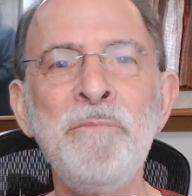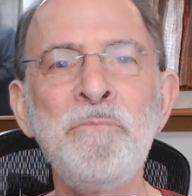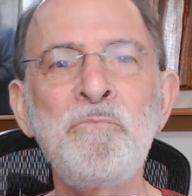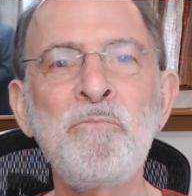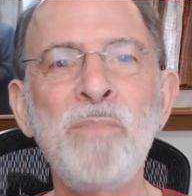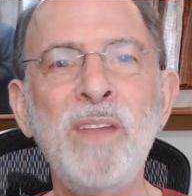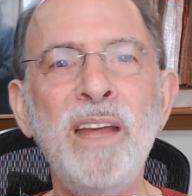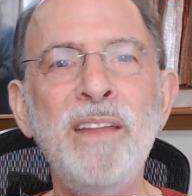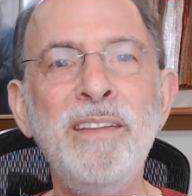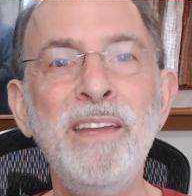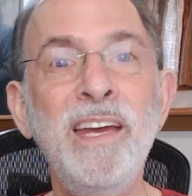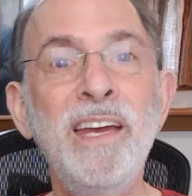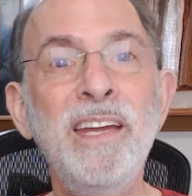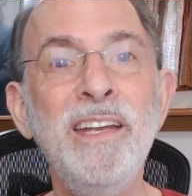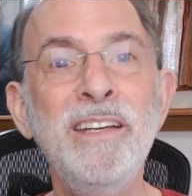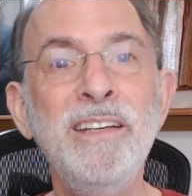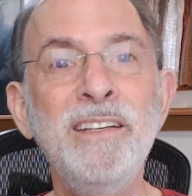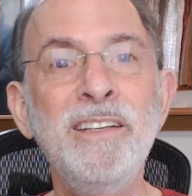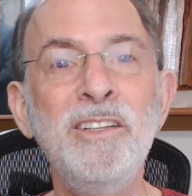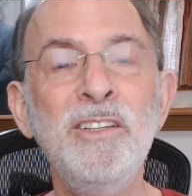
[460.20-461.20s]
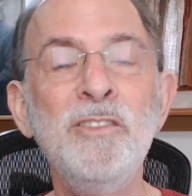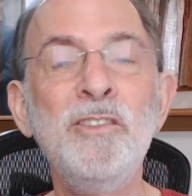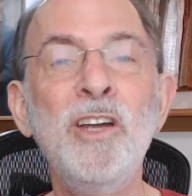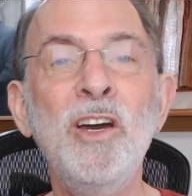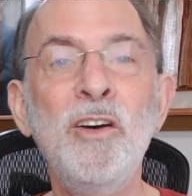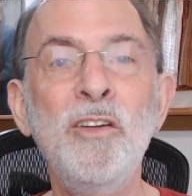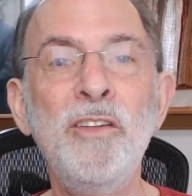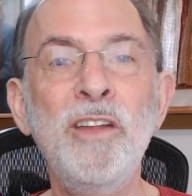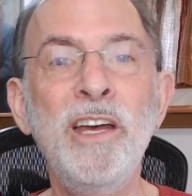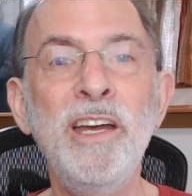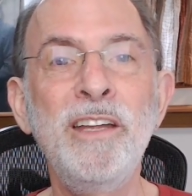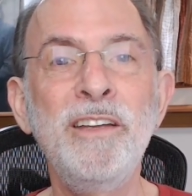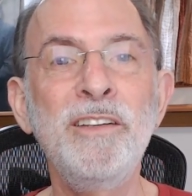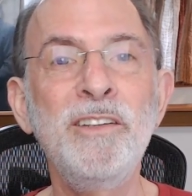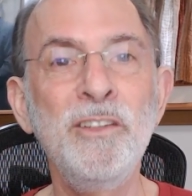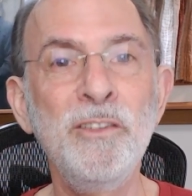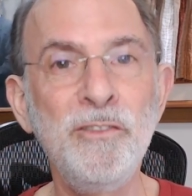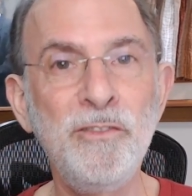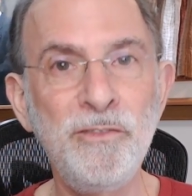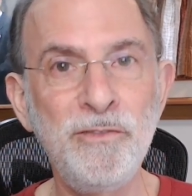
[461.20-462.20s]
Then you know that
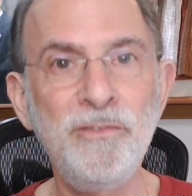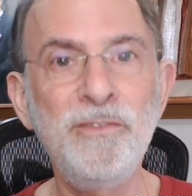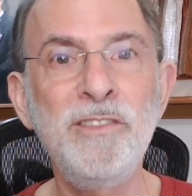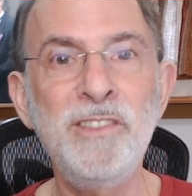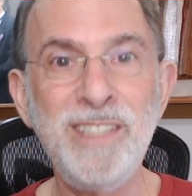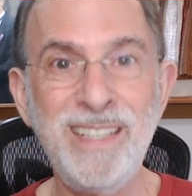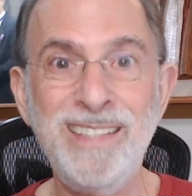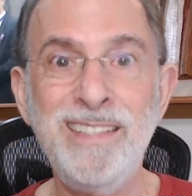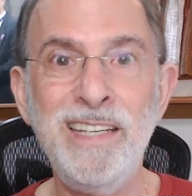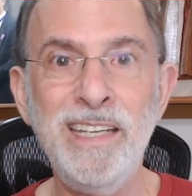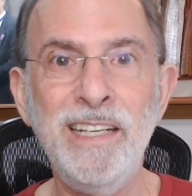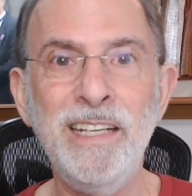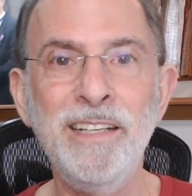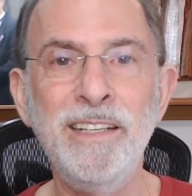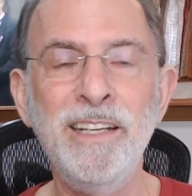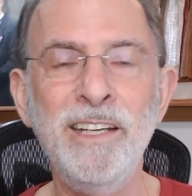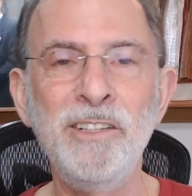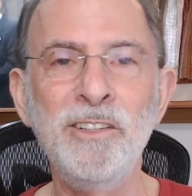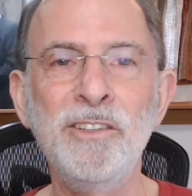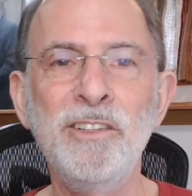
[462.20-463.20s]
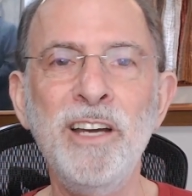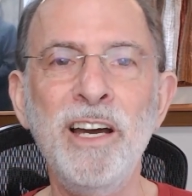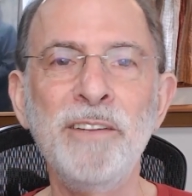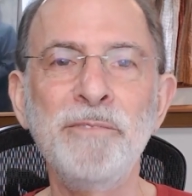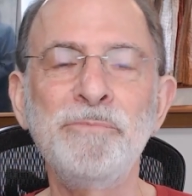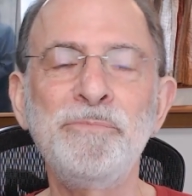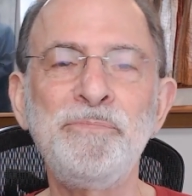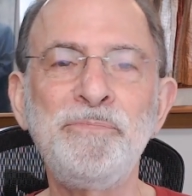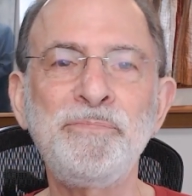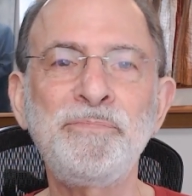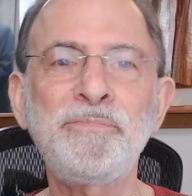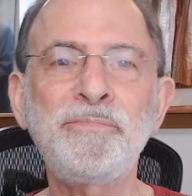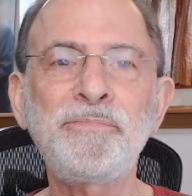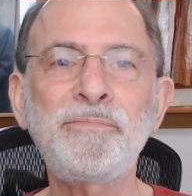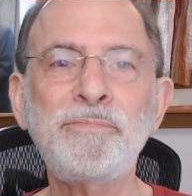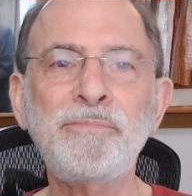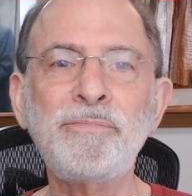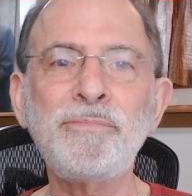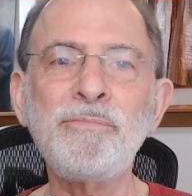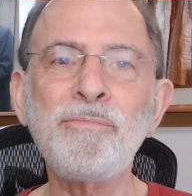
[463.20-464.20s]
you've succeeded and you're done.
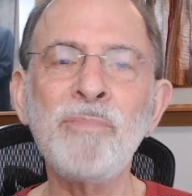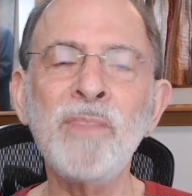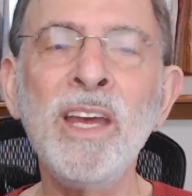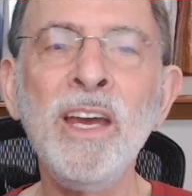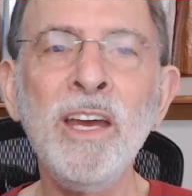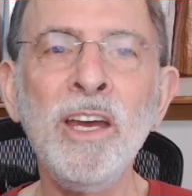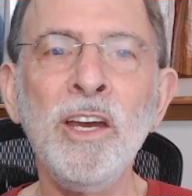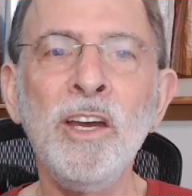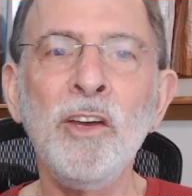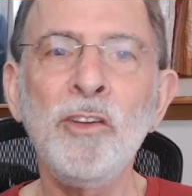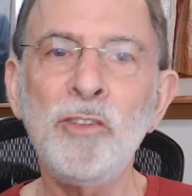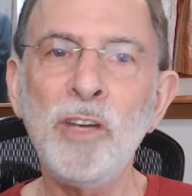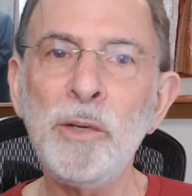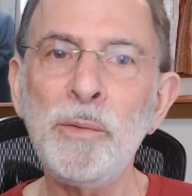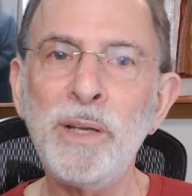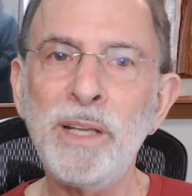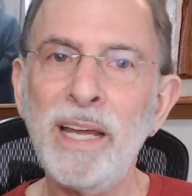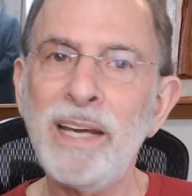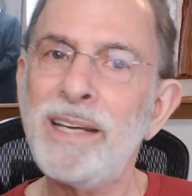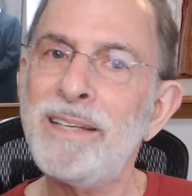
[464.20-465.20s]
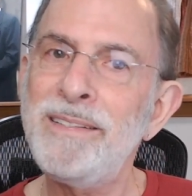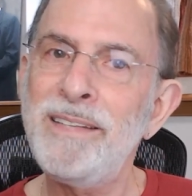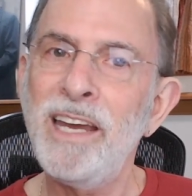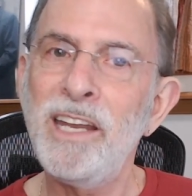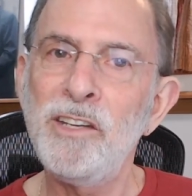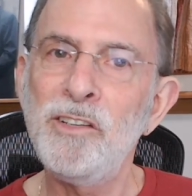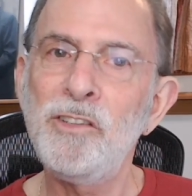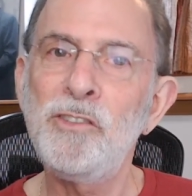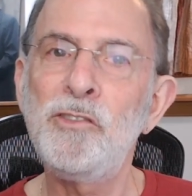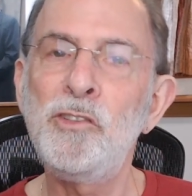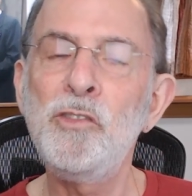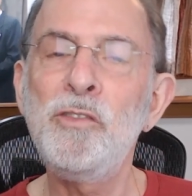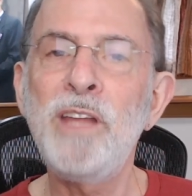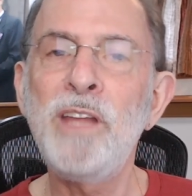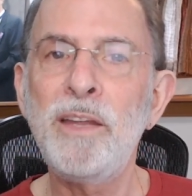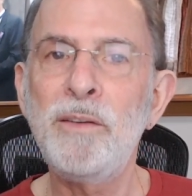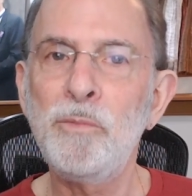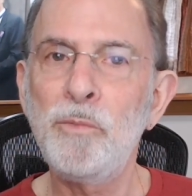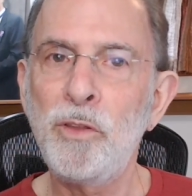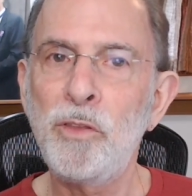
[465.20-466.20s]
So anyway, like I said, you just do
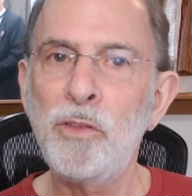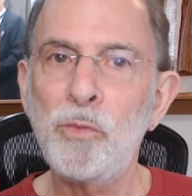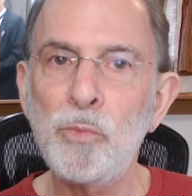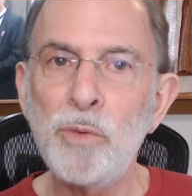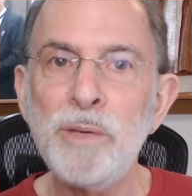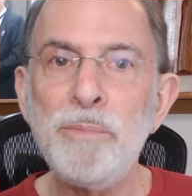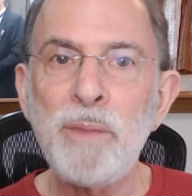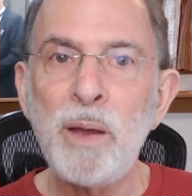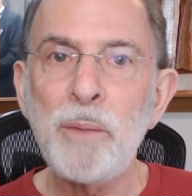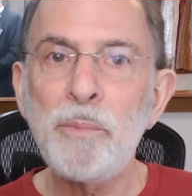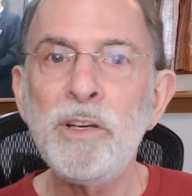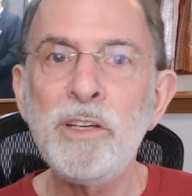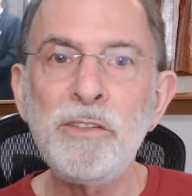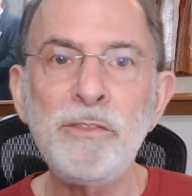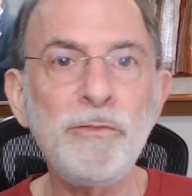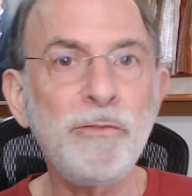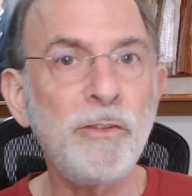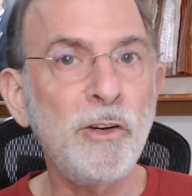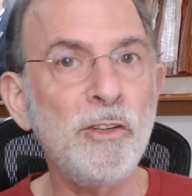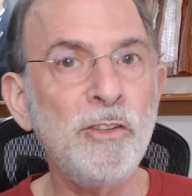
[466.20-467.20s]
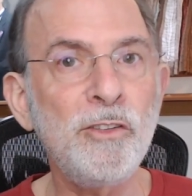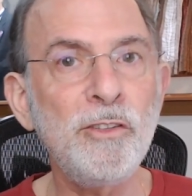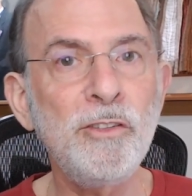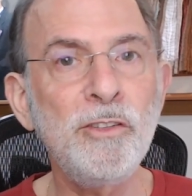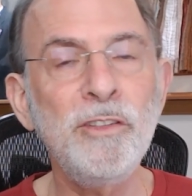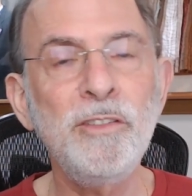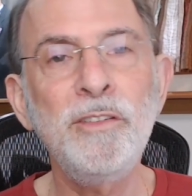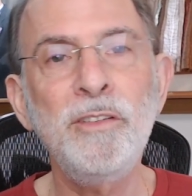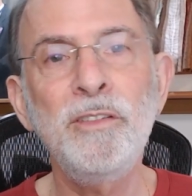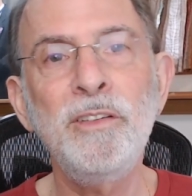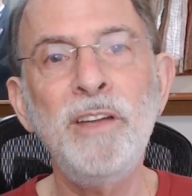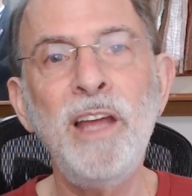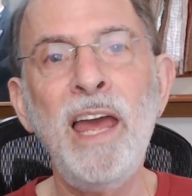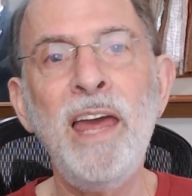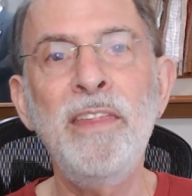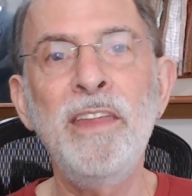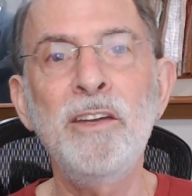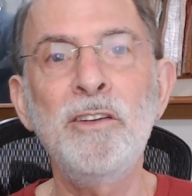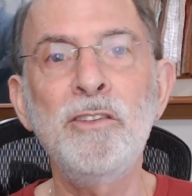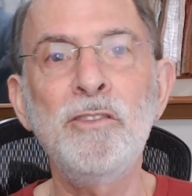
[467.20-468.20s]
that with 3 memories first, and
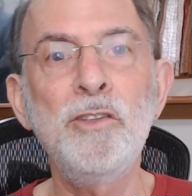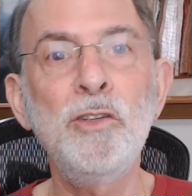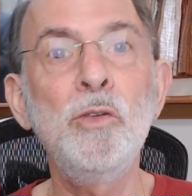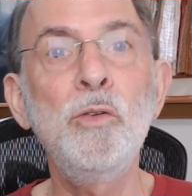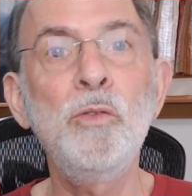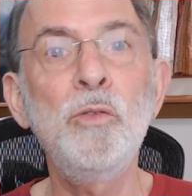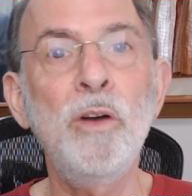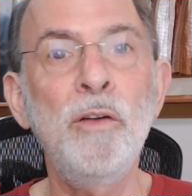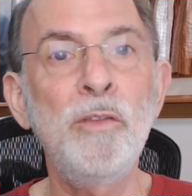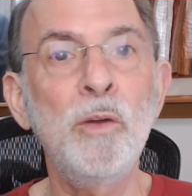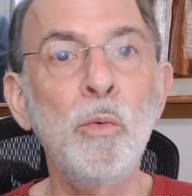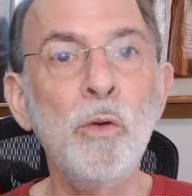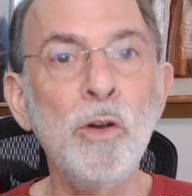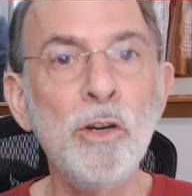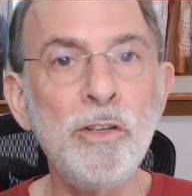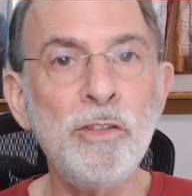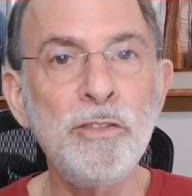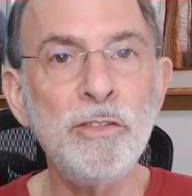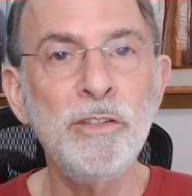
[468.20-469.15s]
then 2 of the worst,